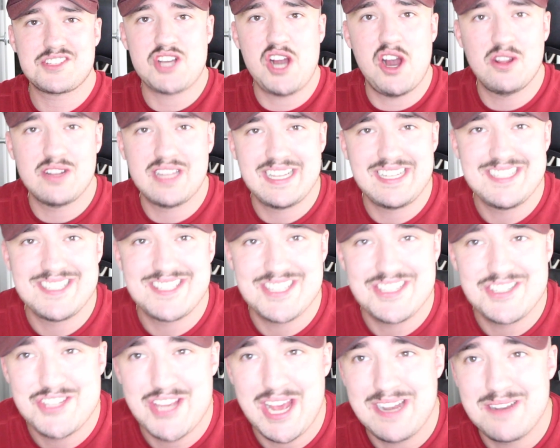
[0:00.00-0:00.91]
go, ladies
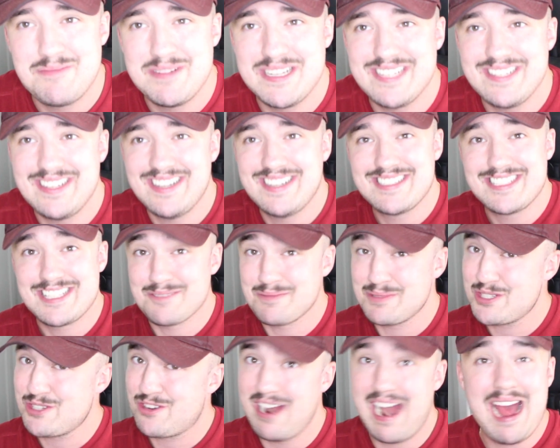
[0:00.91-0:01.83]
and gentlemen.
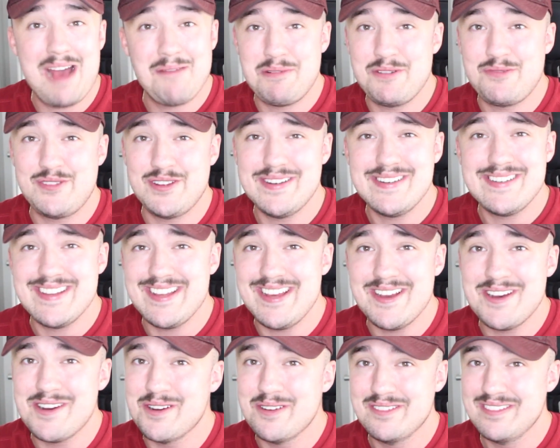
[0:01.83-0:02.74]
Subscribe if you're
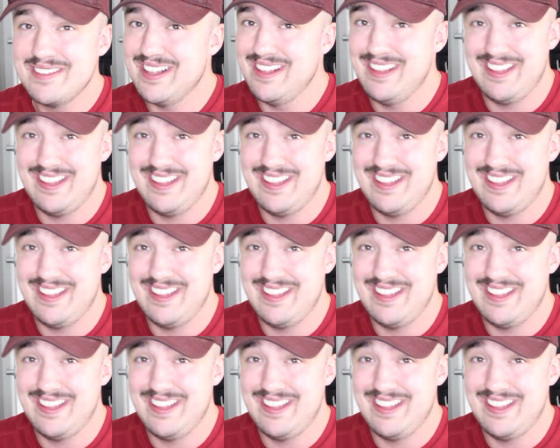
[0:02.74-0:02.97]
new.